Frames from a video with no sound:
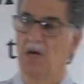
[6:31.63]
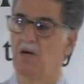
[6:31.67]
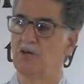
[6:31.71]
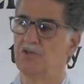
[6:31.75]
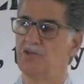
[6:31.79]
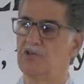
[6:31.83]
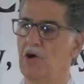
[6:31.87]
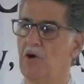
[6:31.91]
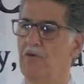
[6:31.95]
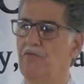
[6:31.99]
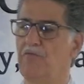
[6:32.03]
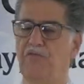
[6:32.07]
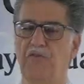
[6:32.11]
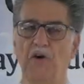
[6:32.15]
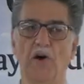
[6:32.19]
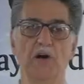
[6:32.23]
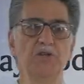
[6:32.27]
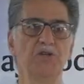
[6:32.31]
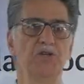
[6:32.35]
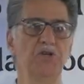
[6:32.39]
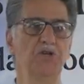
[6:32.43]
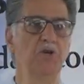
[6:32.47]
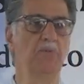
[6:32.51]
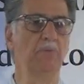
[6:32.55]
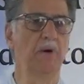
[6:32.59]
So
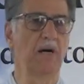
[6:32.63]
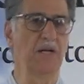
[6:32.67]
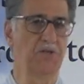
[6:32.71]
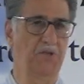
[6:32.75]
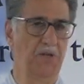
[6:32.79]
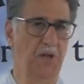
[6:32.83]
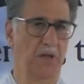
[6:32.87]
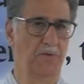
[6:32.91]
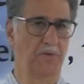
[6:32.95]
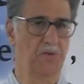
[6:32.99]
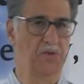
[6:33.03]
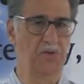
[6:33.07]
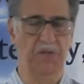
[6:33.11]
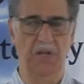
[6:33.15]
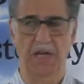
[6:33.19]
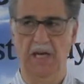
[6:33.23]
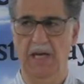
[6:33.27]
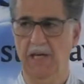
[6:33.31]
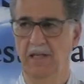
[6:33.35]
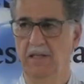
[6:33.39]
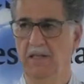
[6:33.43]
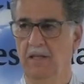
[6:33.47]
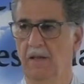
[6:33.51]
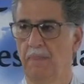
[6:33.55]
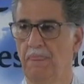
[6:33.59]
first you must
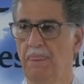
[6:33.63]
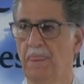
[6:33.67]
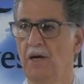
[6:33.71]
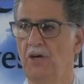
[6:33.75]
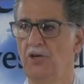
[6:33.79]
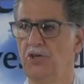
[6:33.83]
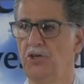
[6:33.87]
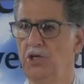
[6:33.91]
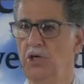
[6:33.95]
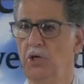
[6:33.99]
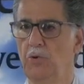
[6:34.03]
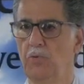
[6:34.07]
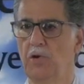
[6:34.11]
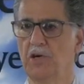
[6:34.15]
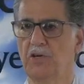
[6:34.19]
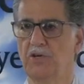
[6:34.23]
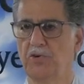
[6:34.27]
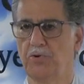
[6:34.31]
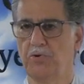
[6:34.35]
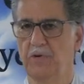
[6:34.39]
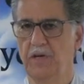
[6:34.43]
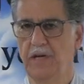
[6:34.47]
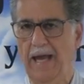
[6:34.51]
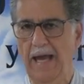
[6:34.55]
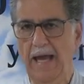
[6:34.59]
understand you were
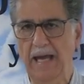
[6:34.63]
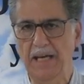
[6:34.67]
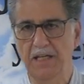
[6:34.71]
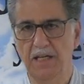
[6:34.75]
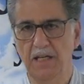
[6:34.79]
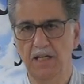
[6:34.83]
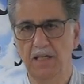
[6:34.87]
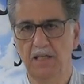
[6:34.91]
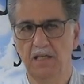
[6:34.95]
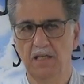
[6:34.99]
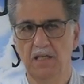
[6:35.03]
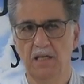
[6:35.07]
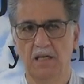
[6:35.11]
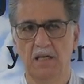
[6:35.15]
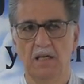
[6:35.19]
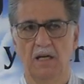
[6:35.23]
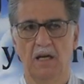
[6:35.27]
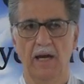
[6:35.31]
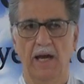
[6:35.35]
created,